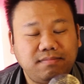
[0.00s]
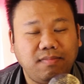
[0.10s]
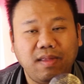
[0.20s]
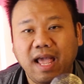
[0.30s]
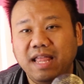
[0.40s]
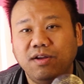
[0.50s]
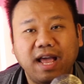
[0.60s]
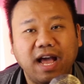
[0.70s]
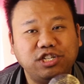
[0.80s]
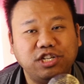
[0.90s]
and they're
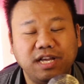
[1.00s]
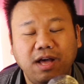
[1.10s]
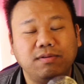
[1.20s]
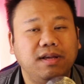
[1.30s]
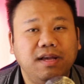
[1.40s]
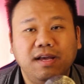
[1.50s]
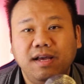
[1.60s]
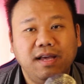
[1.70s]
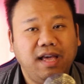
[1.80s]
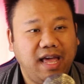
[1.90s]
cashing out.
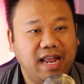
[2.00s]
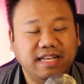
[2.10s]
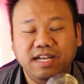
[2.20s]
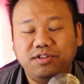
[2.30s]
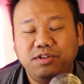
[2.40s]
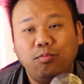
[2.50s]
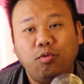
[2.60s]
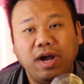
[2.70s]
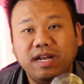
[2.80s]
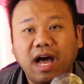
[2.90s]
And I say to them,
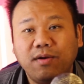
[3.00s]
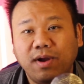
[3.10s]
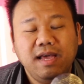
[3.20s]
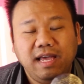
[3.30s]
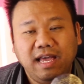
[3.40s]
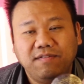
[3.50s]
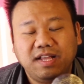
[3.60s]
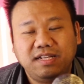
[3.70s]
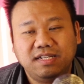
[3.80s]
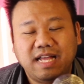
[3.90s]
why not, right? If
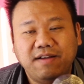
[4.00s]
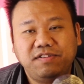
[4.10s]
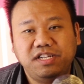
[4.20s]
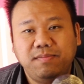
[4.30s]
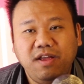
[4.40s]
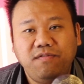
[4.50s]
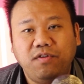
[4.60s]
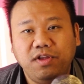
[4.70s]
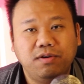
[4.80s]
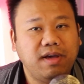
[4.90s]
this is life-changing money
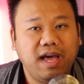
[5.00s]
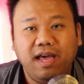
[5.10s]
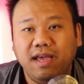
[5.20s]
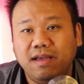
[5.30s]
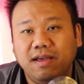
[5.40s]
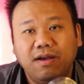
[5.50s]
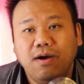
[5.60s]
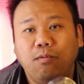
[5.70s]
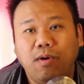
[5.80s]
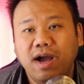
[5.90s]
for you, hey,
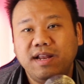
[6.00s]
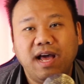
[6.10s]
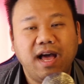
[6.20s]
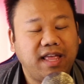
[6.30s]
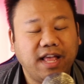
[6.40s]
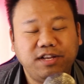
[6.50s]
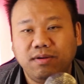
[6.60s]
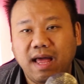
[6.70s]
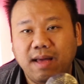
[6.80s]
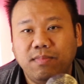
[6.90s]
why not? Get your
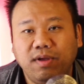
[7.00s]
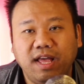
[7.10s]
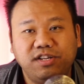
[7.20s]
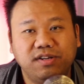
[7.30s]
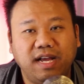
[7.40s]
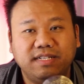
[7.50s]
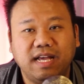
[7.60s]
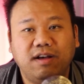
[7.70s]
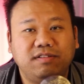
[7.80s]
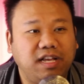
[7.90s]
Lambo, get your nice
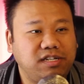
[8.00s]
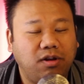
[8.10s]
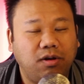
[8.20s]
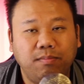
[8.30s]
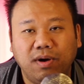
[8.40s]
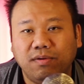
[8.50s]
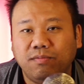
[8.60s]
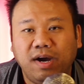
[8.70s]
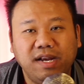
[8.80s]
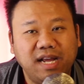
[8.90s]
house, get your little boat.
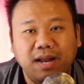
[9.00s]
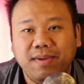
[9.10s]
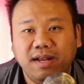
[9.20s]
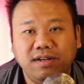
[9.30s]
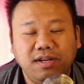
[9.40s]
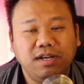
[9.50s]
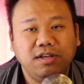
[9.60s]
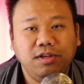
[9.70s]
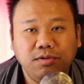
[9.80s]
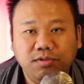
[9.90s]
Why not, man?
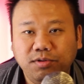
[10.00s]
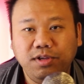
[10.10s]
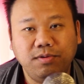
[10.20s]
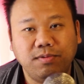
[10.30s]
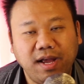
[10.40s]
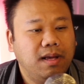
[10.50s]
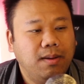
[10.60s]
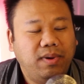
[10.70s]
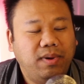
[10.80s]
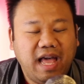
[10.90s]
You do you, right?
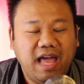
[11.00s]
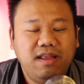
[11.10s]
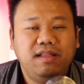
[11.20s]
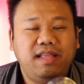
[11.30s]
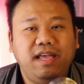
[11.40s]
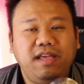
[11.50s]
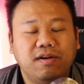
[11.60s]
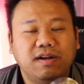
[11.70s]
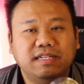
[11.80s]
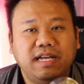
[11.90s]
But the end of the day
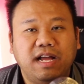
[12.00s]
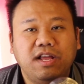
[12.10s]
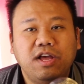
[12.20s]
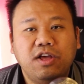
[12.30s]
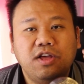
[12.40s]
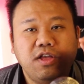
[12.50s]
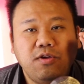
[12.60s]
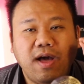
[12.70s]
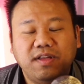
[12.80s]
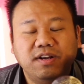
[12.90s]
here is that
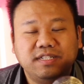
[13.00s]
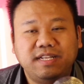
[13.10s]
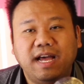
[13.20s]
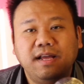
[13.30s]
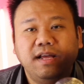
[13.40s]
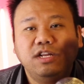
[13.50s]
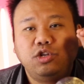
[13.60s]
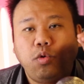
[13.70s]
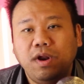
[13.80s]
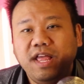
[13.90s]
you have to understand
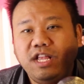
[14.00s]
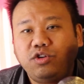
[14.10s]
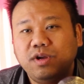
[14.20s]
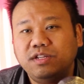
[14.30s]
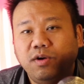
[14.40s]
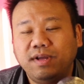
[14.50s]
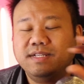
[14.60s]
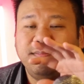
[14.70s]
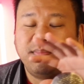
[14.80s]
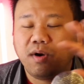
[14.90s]
20 trillion
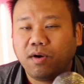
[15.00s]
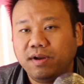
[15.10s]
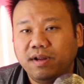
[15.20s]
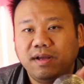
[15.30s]
tokens burned